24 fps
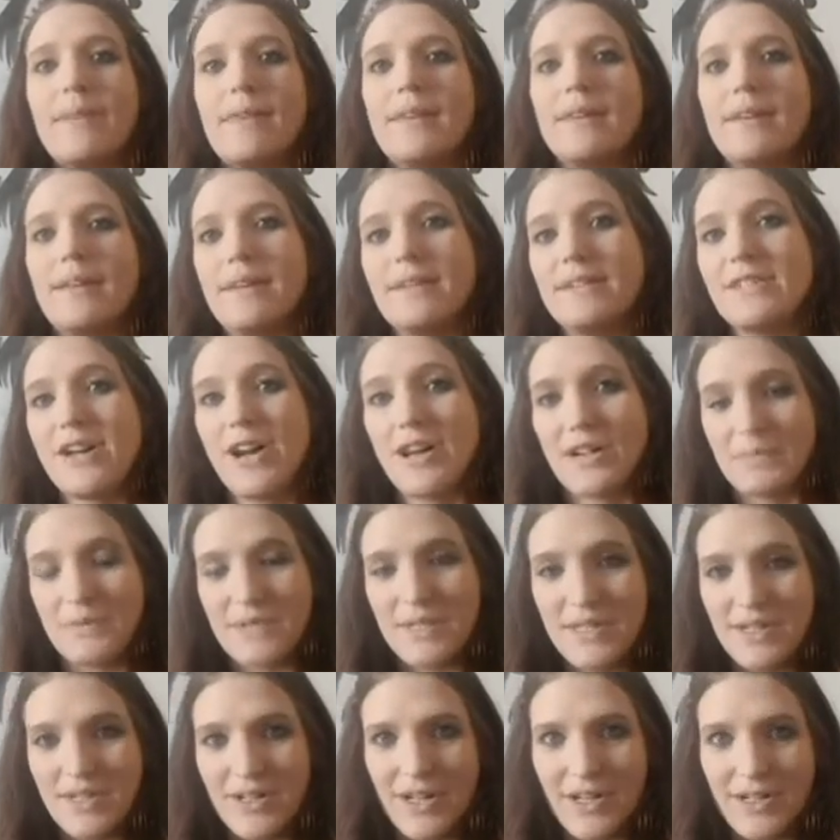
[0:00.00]
and talked with
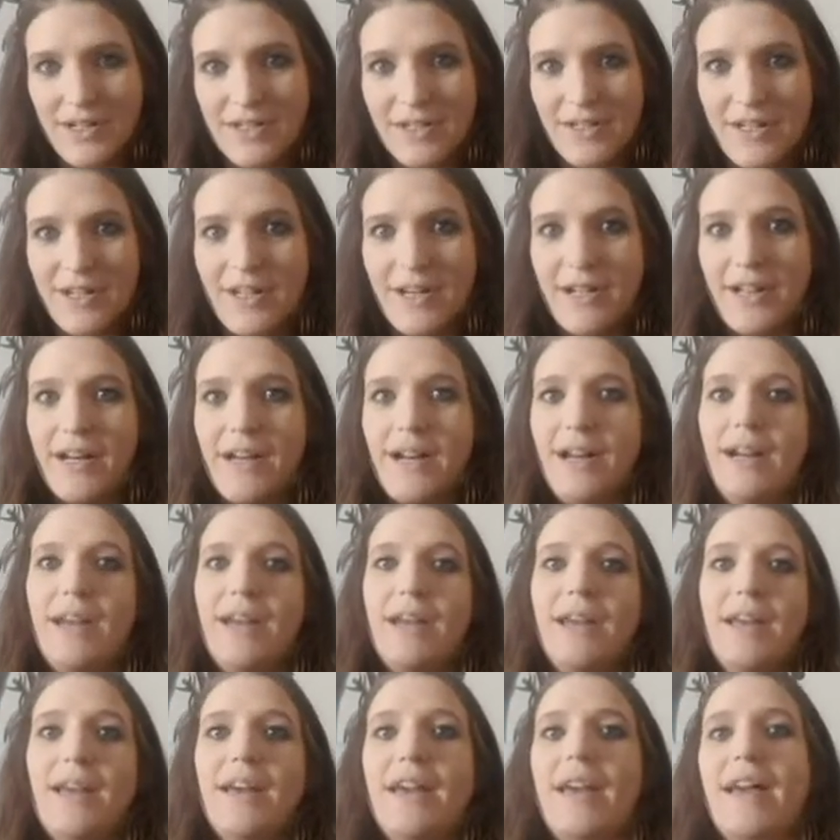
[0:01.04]
the doctor.
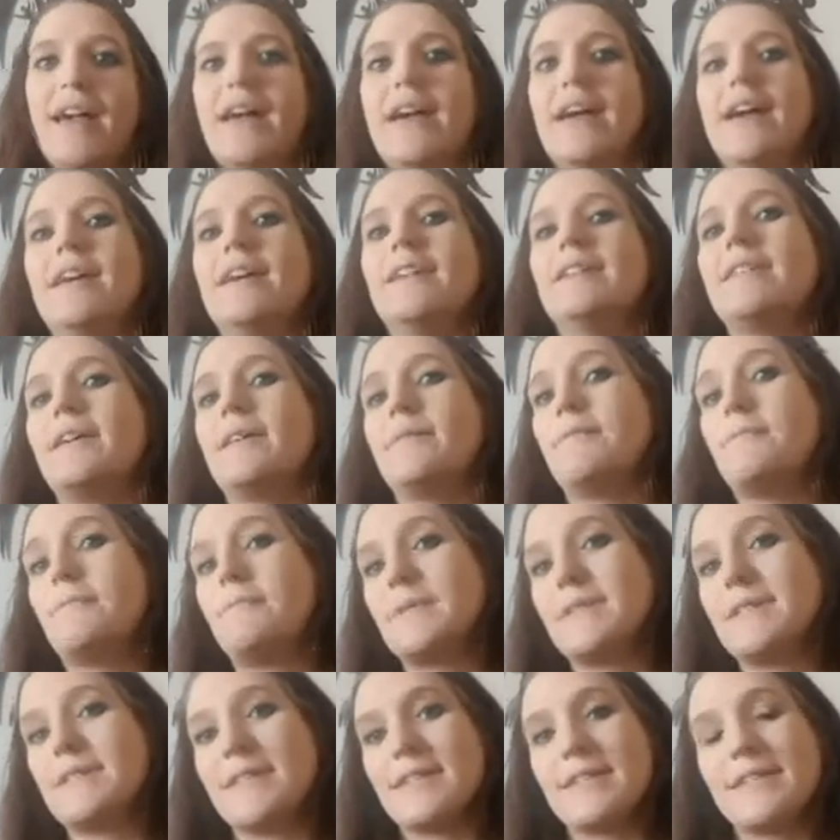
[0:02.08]
And I
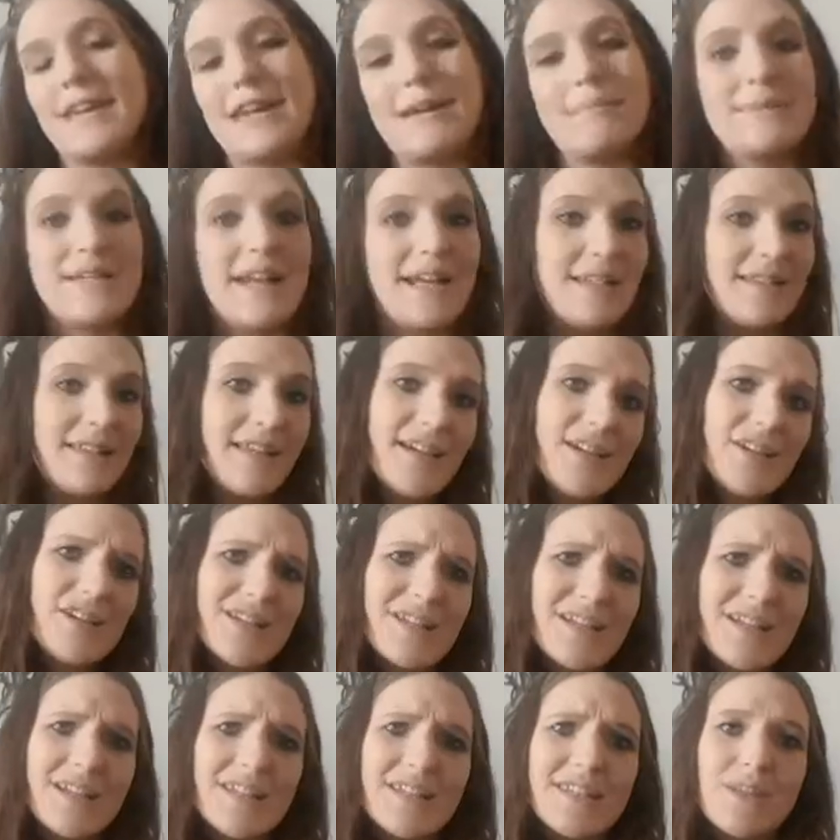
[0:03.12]
was the same
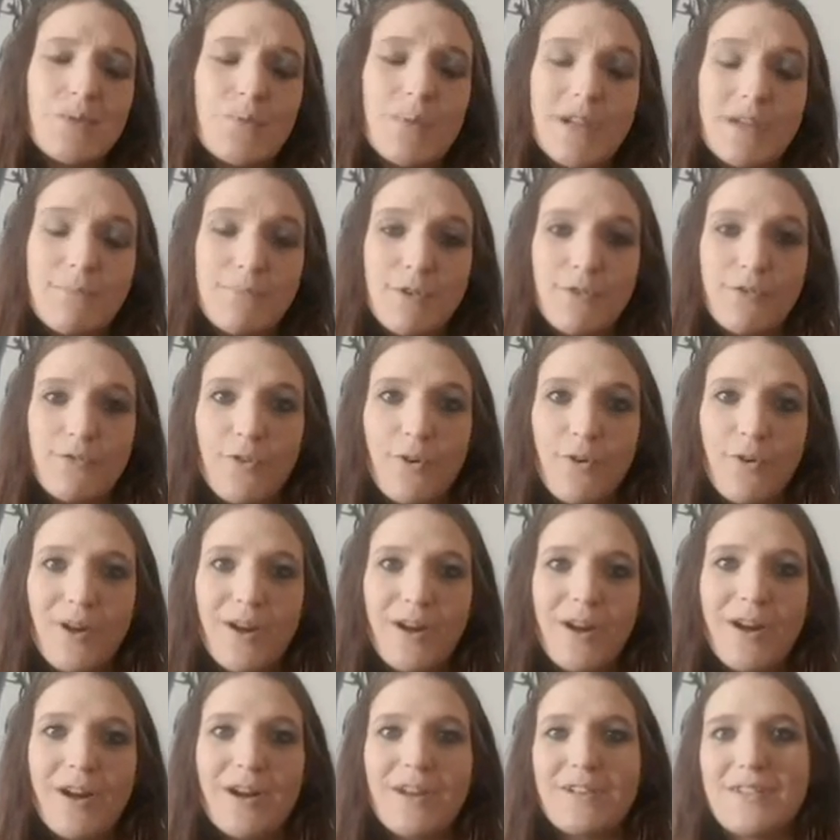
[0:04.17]
dilation as the week
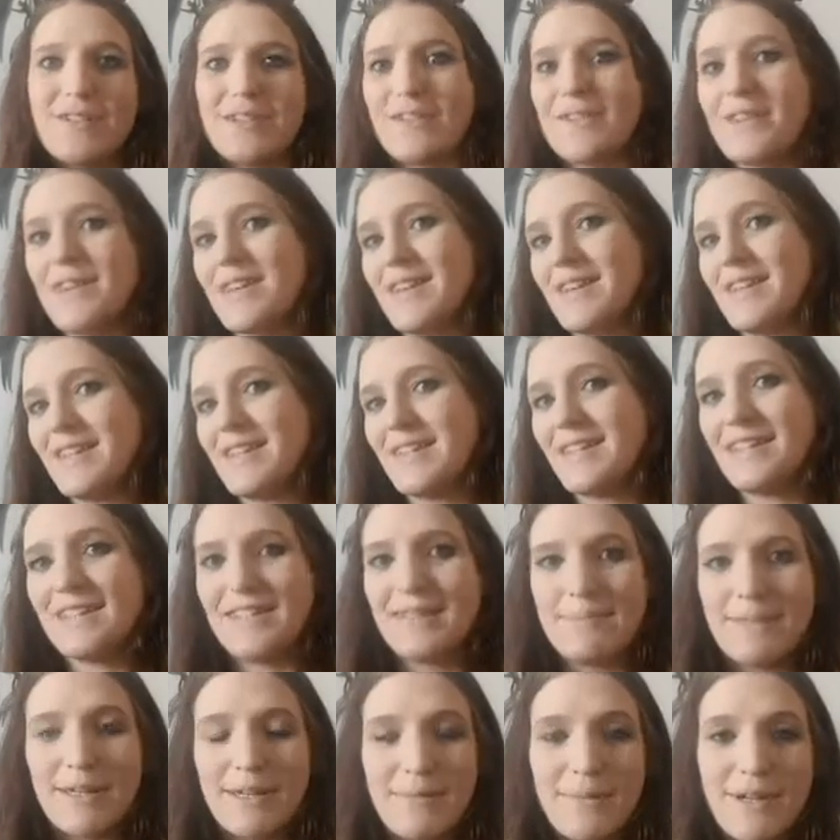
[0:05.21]
before, so it didn't
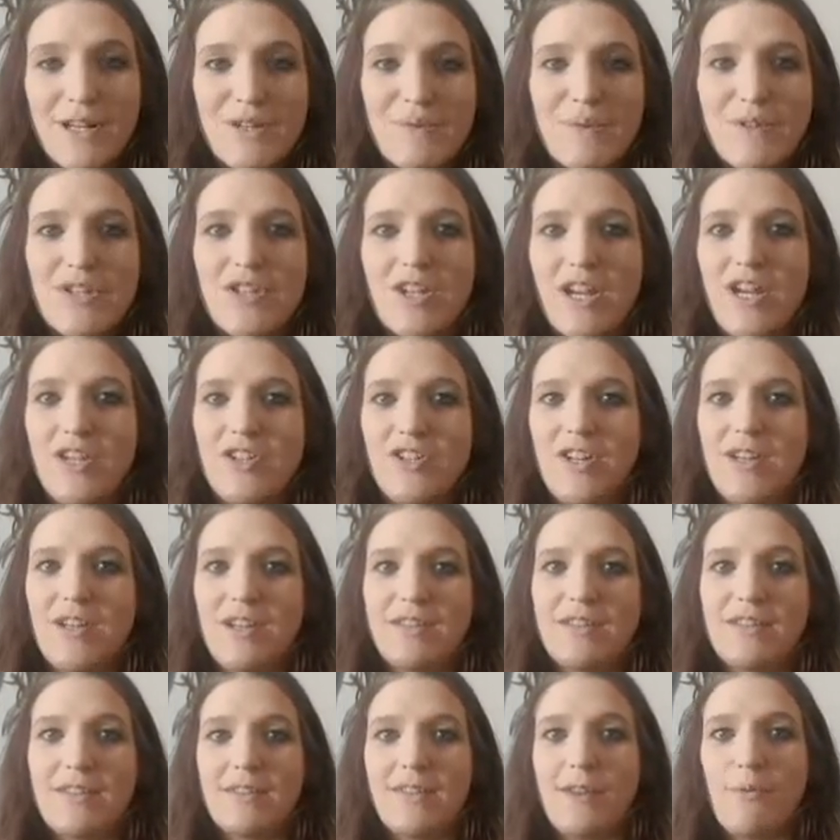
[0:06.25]
seem like much was changing,
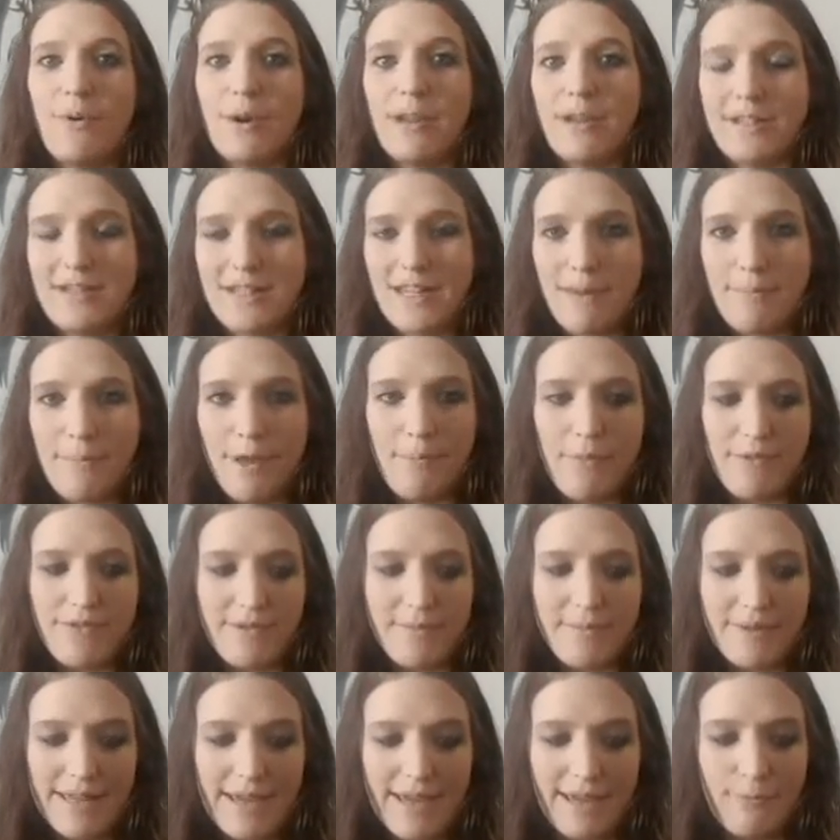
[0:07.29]
so they wanted to come up with a
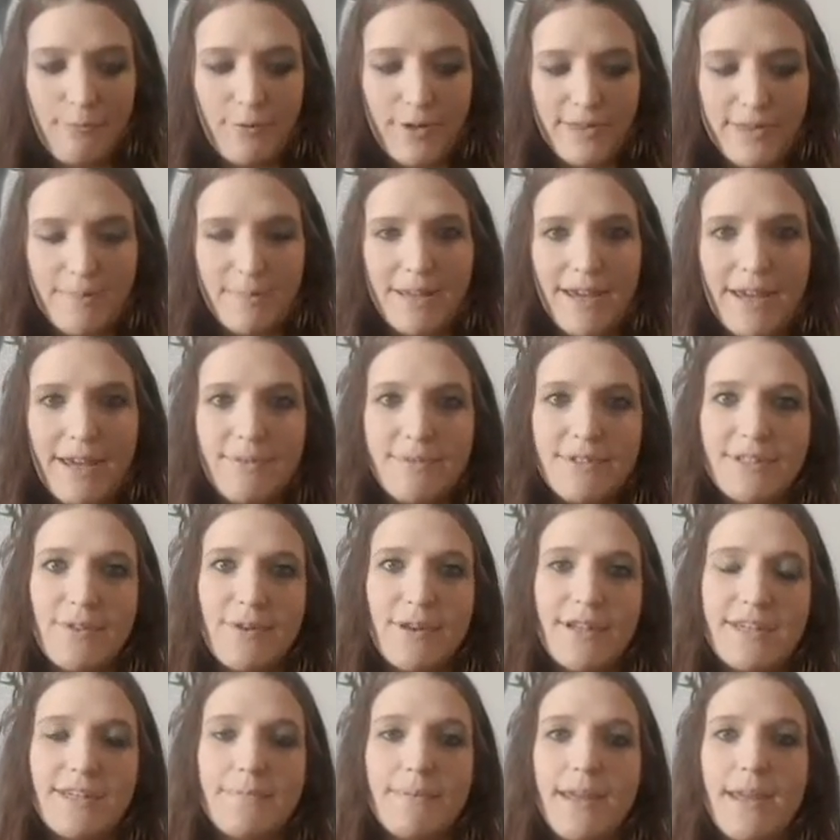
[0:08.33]
plan, what the plan was
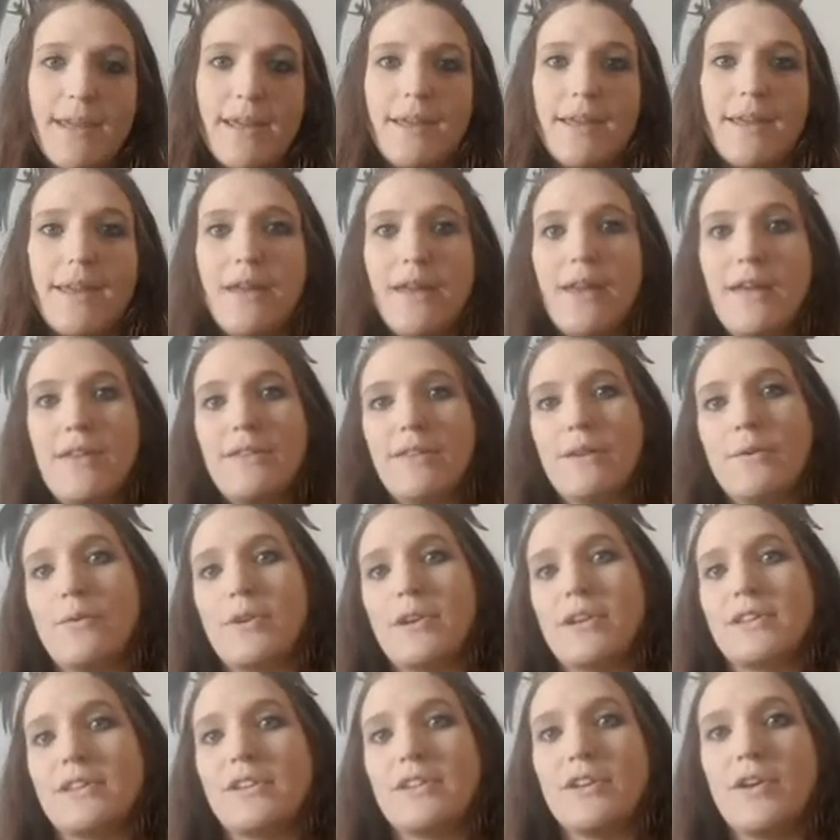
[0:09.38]
going to be. They
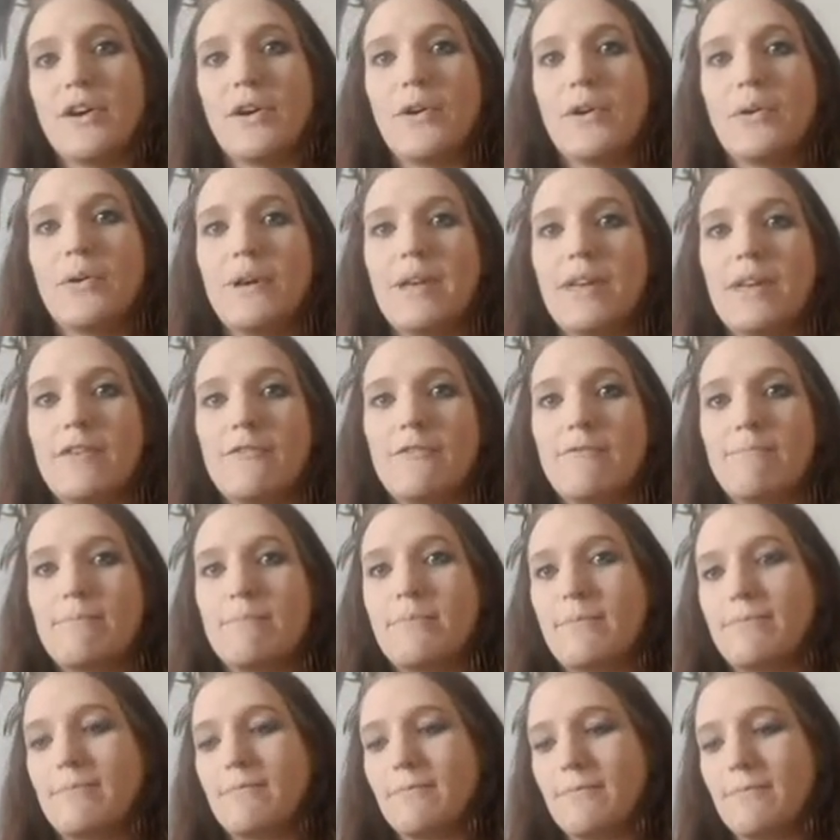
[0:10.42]
wanted to know if,
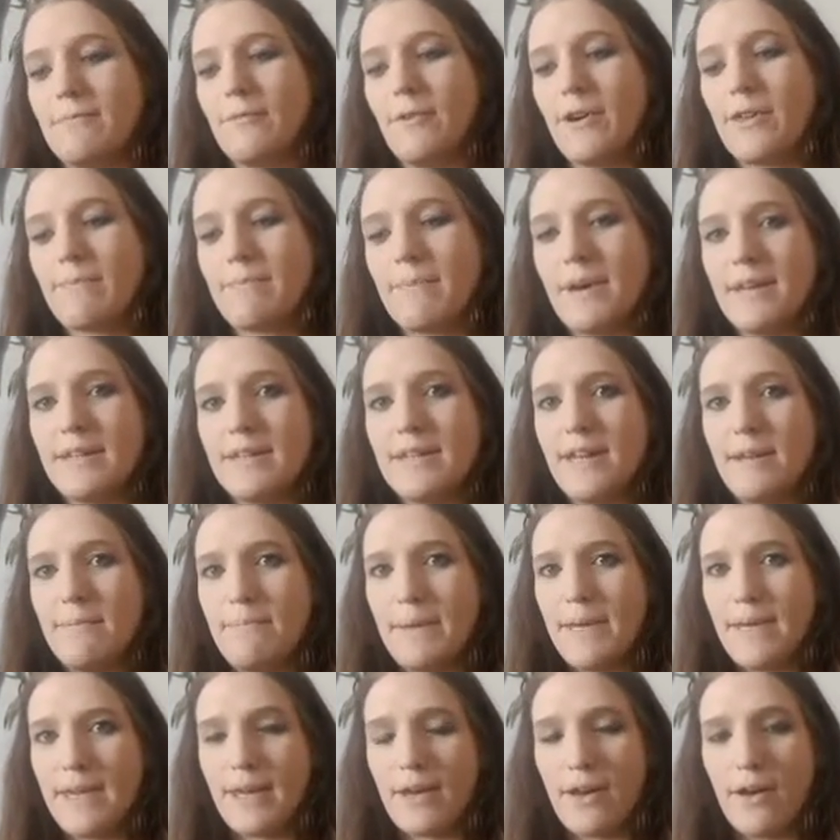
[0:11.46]
with Monday
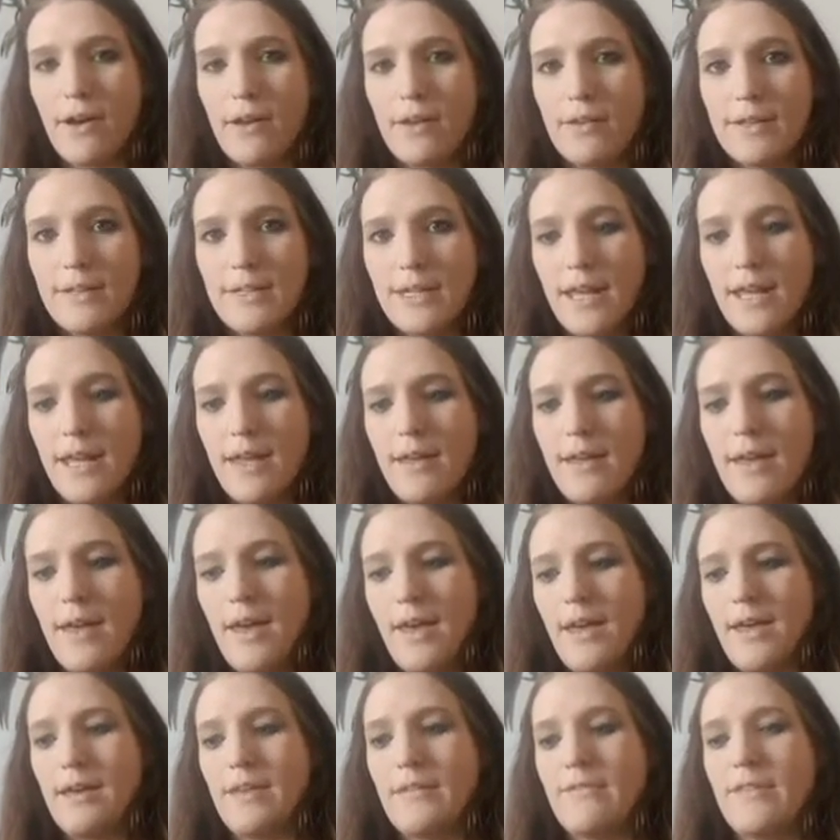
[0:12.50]
being a holiday,
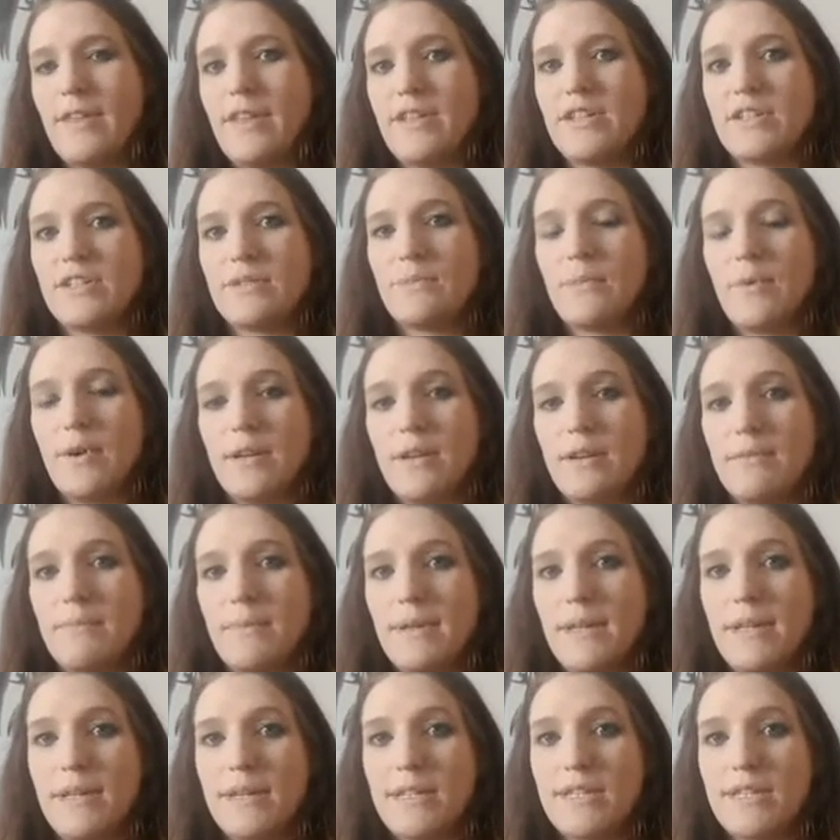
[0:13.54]
if they just wanted me